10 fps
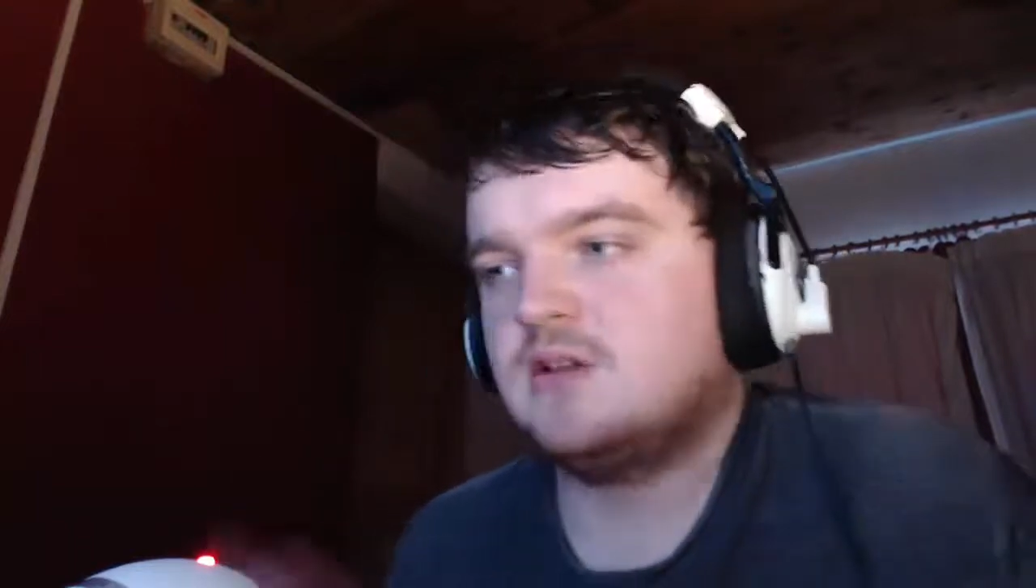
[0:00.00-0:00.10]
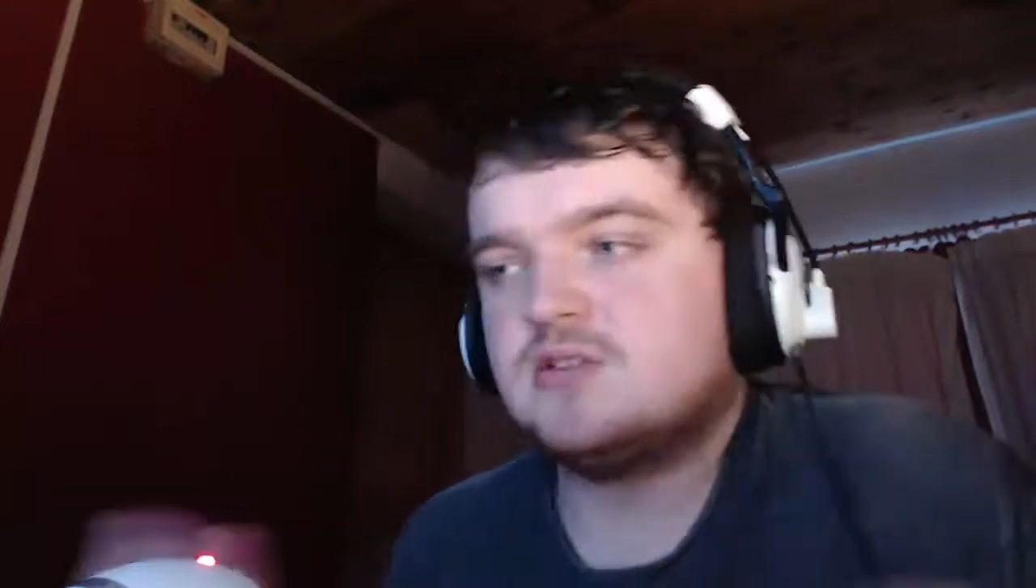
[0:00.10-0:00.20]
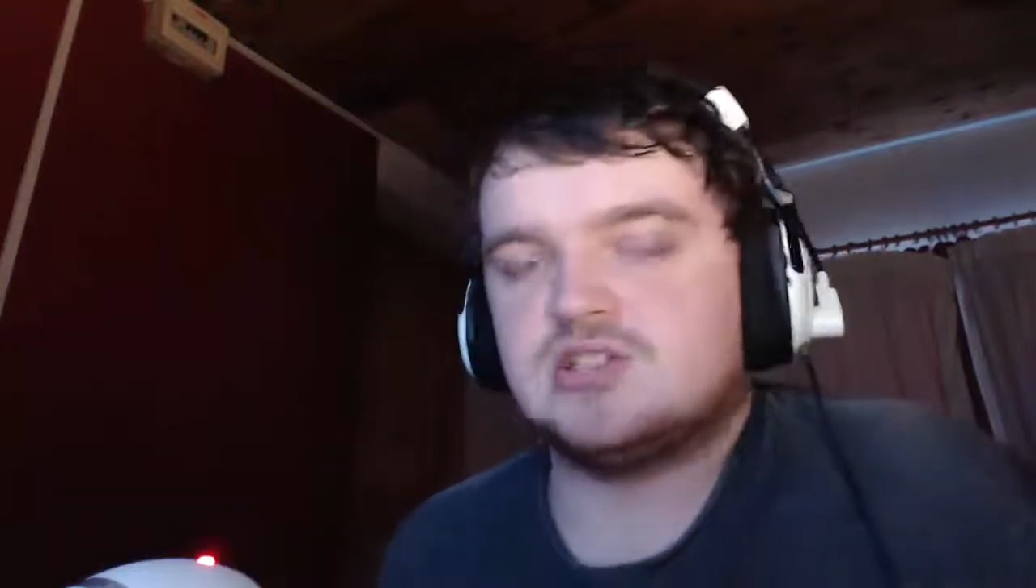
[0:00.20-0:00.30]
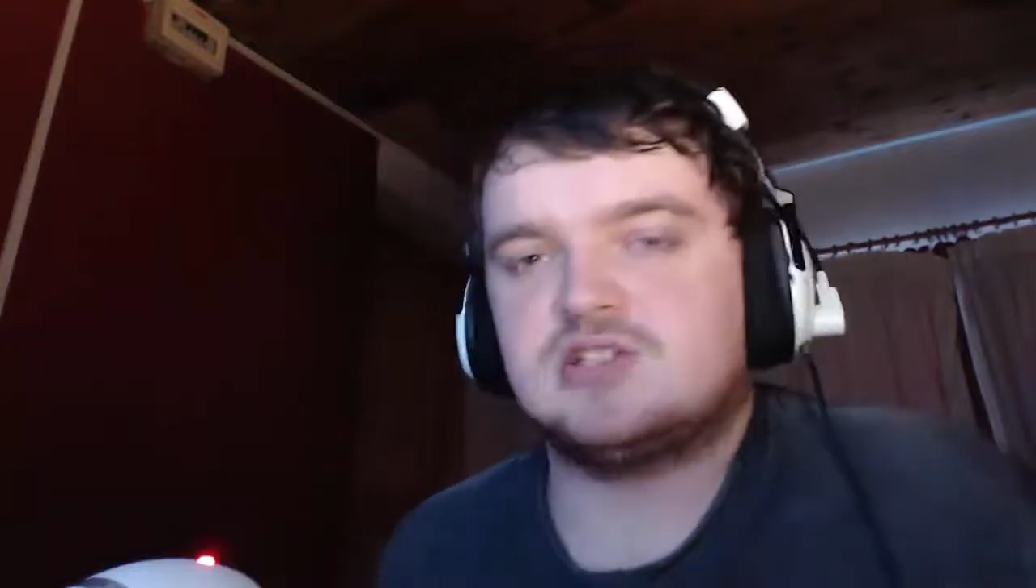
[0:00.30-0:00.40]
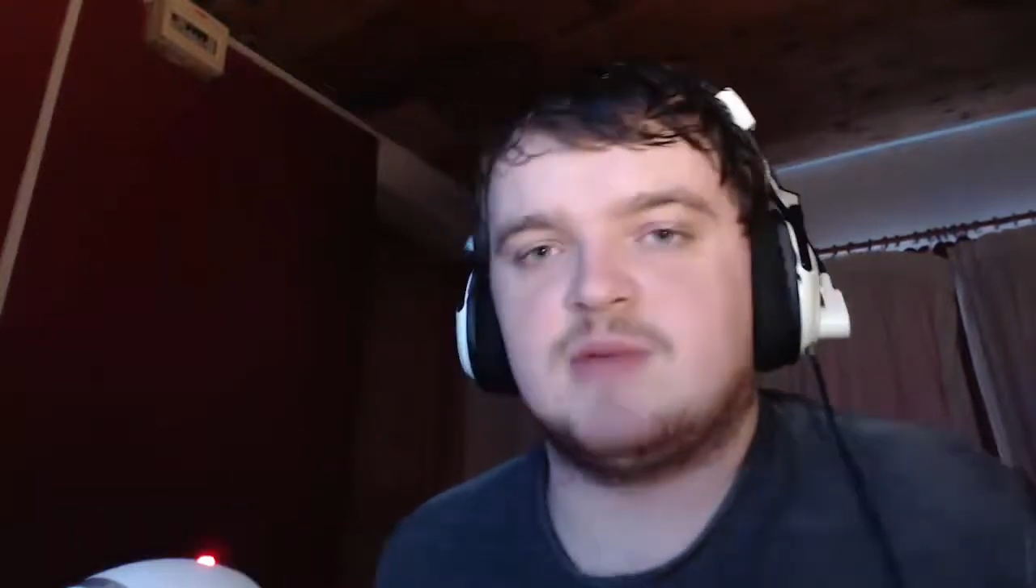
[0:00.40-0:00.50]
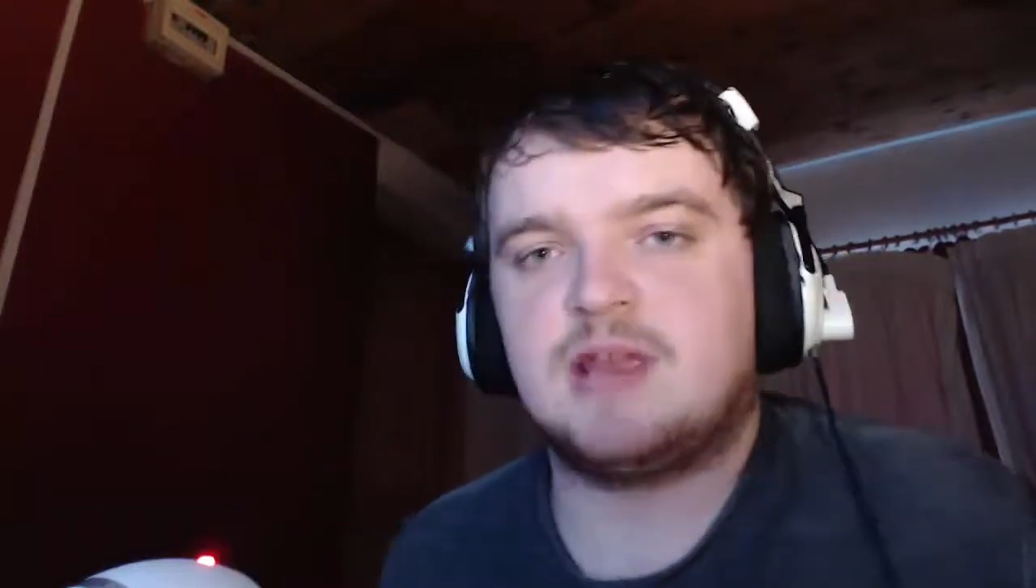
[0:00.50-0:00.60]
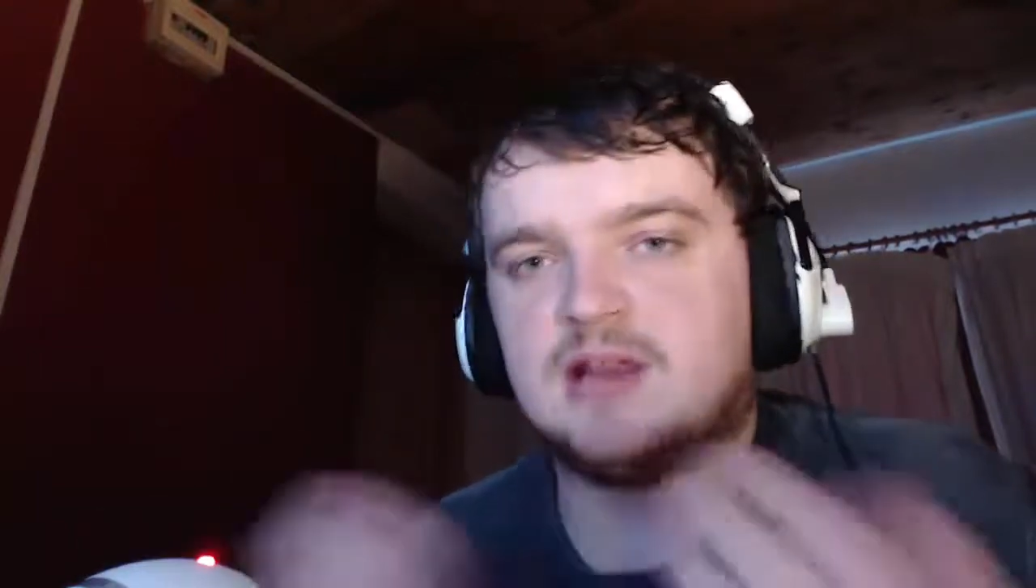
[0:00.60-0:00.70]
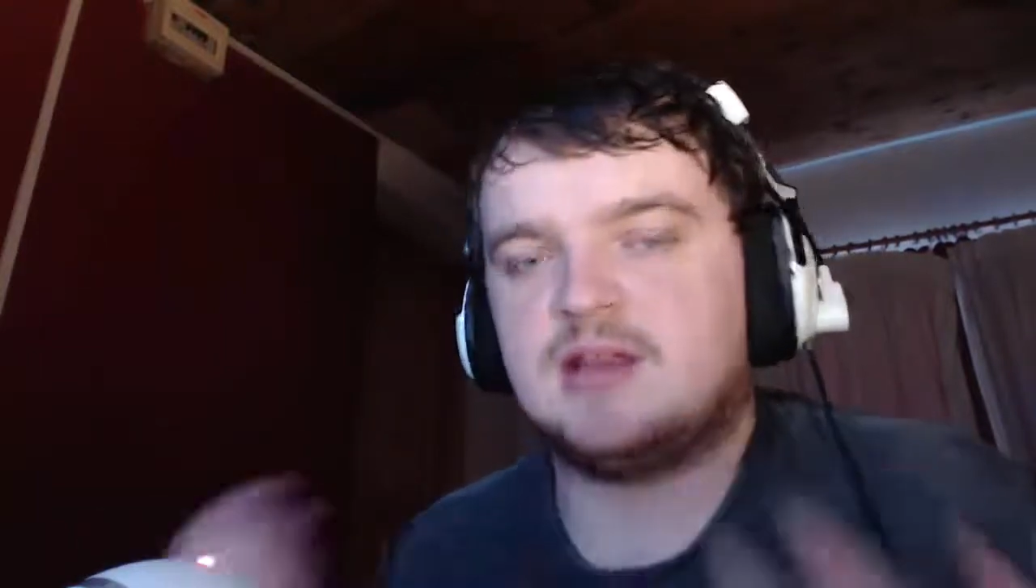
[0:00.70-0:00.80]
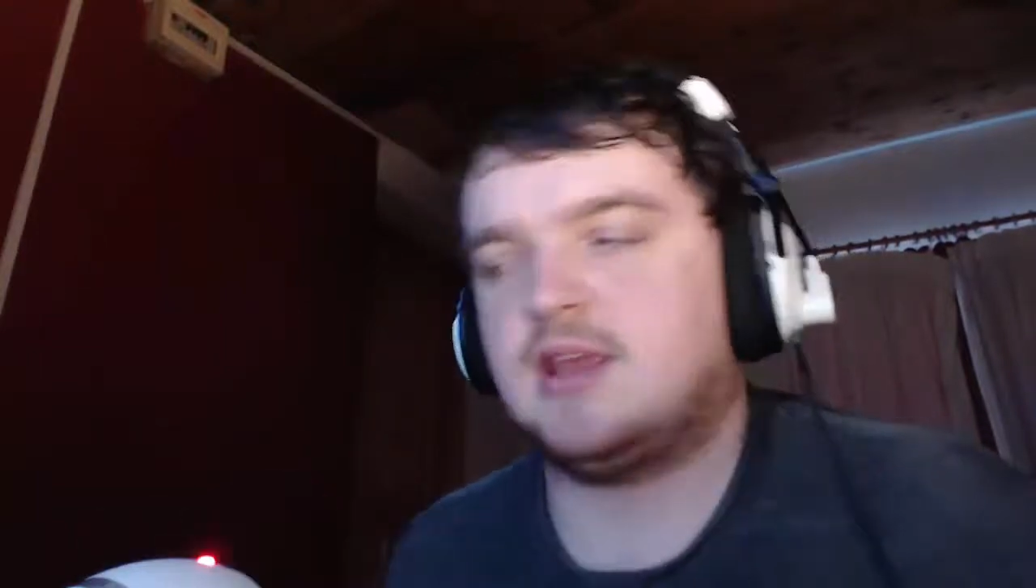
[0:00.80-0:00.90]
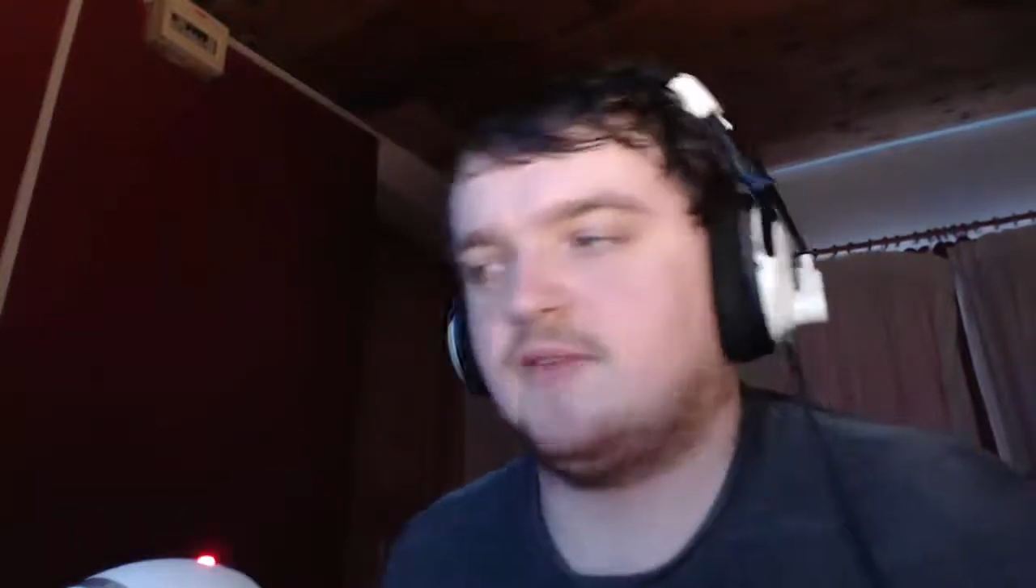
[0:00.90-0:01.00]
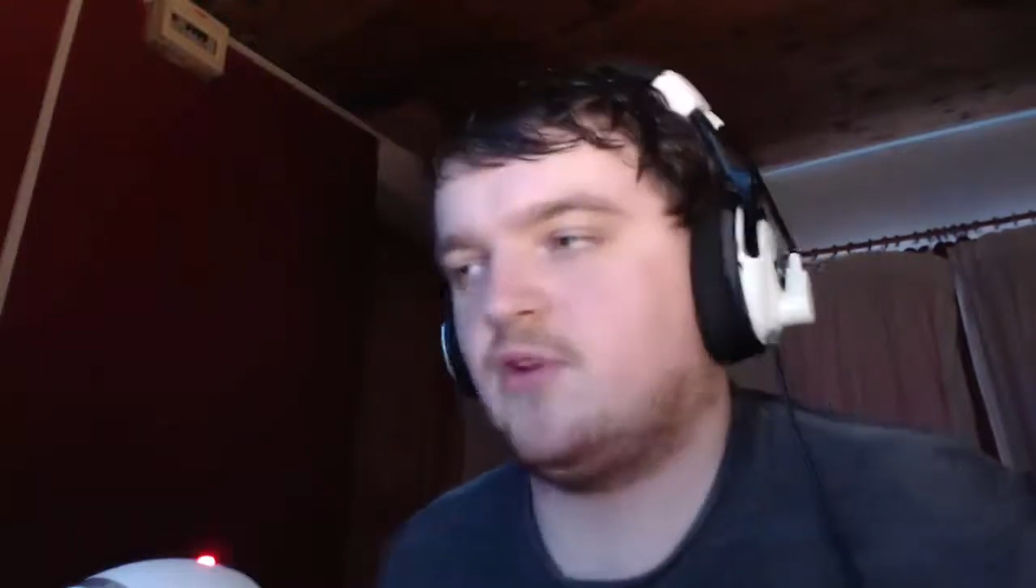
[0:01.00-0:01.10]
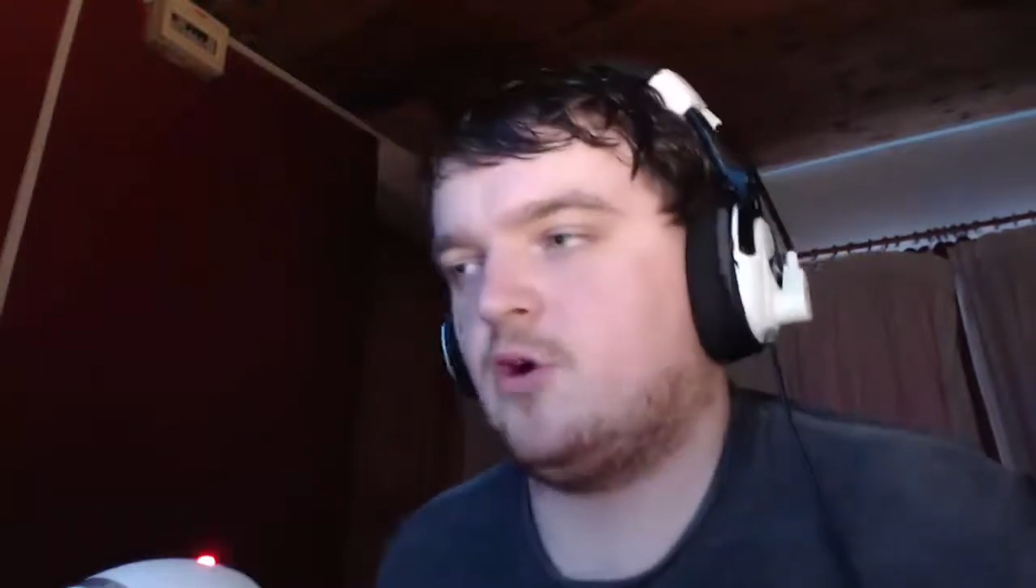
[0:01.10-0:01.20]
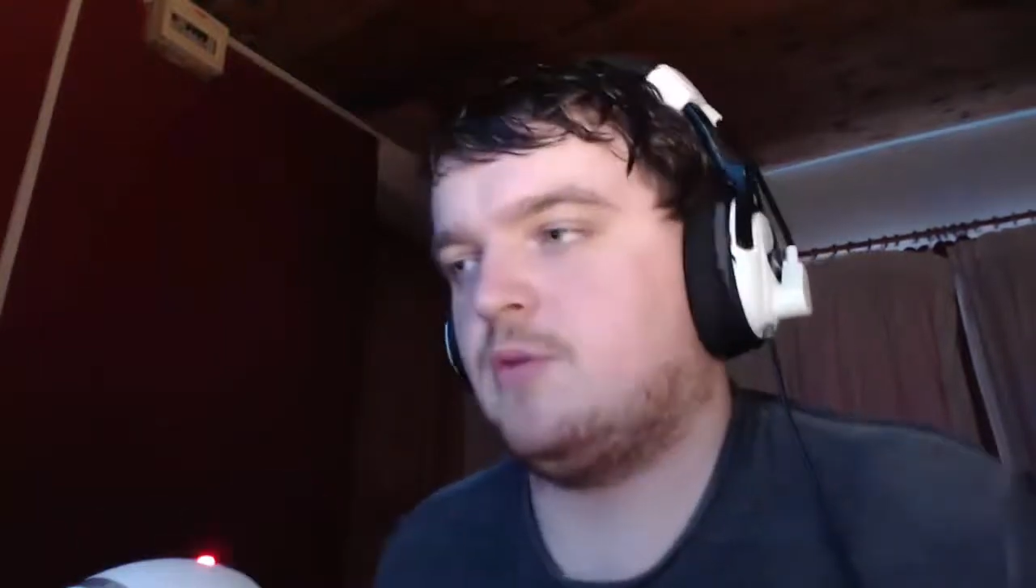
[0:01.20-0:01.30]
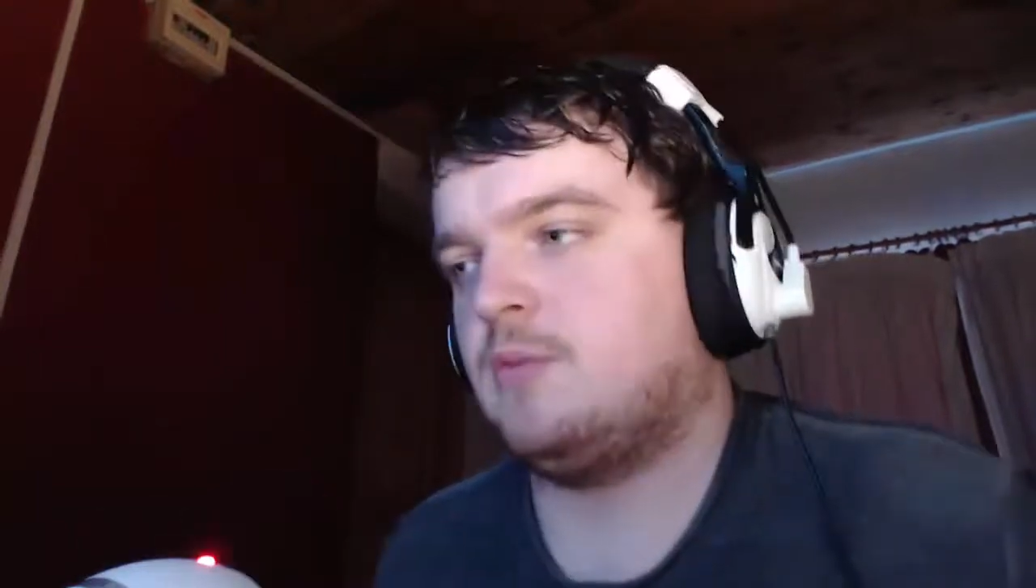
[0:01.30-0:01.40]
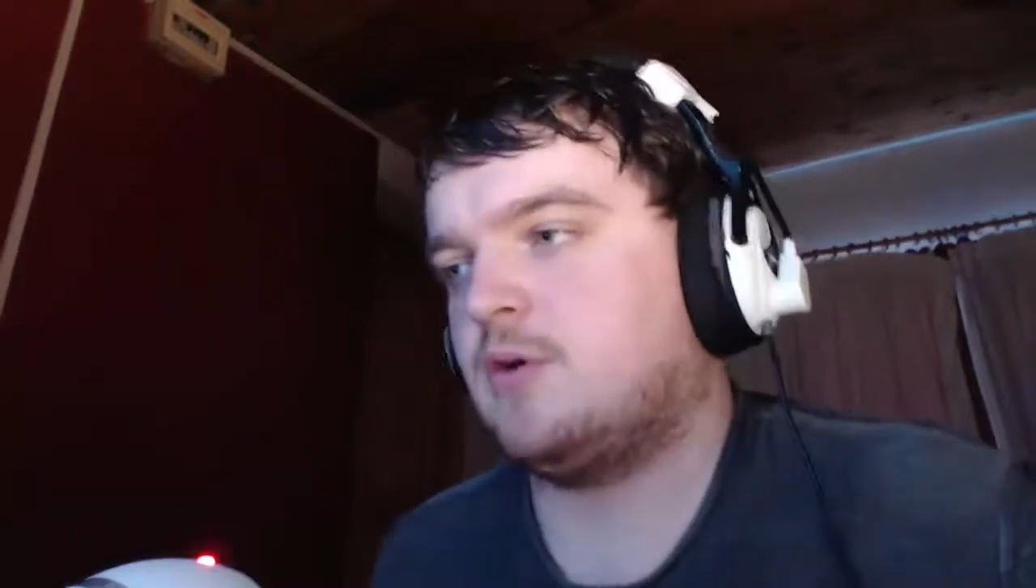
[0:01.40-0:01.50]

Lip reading: just to make the thing flow a bit